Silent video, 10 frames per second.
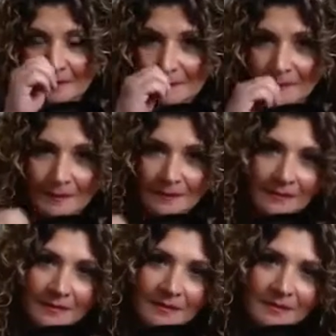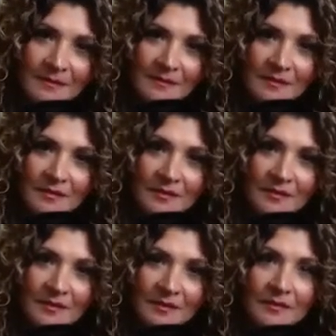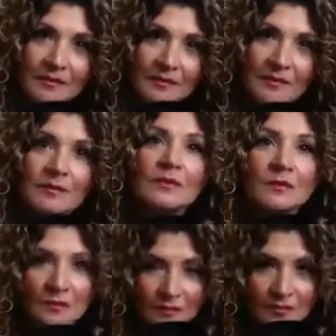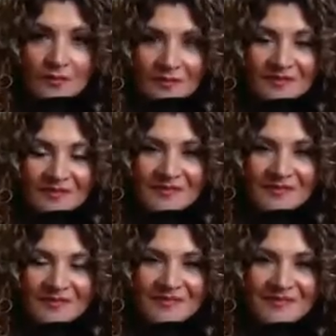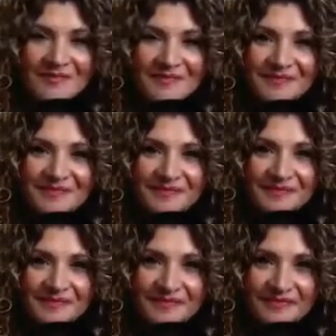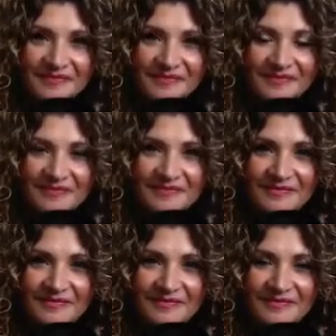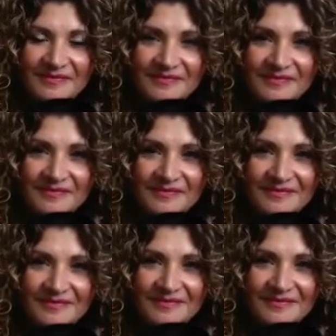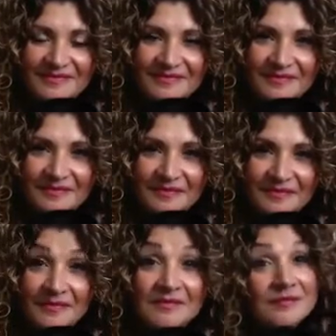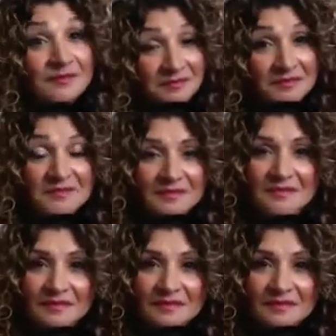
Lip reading: (not speaking)